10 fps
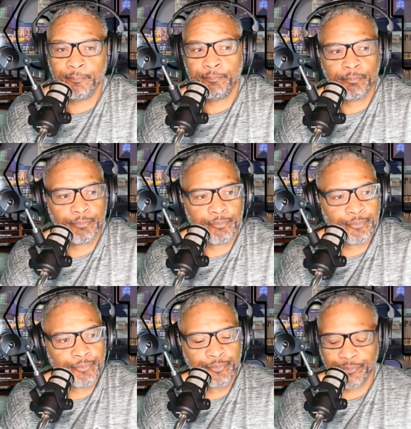
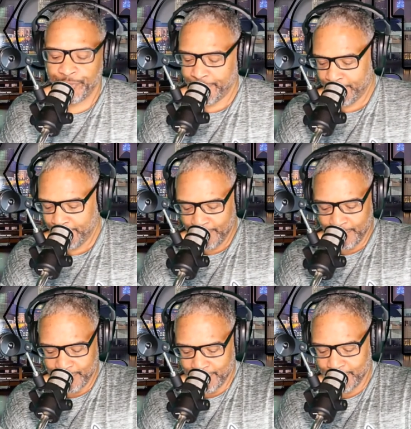
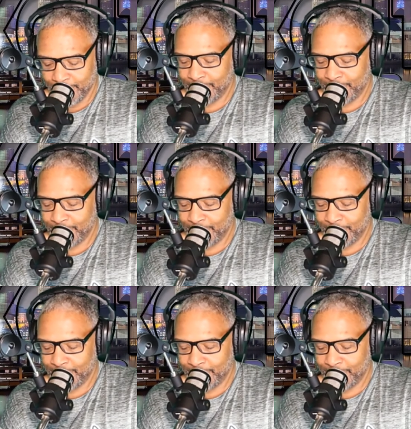Nothing is said.